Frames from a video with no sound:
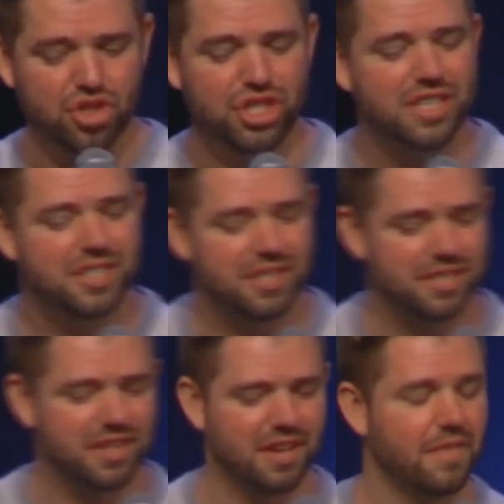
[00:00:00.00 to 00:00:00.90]

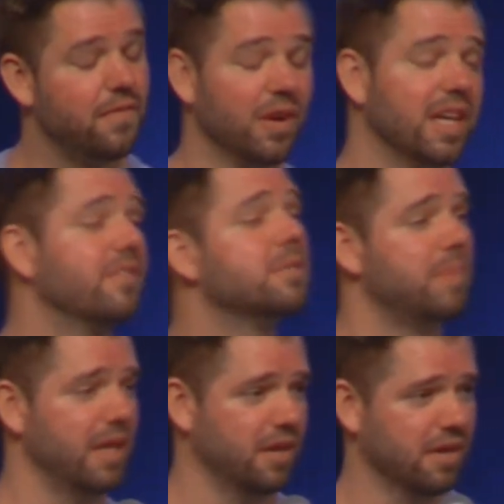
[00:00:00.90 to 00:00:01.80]
Jesus forgives
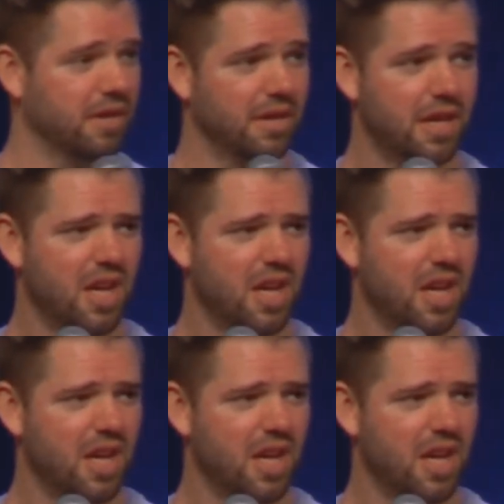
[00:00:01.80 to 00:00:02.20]
Peter,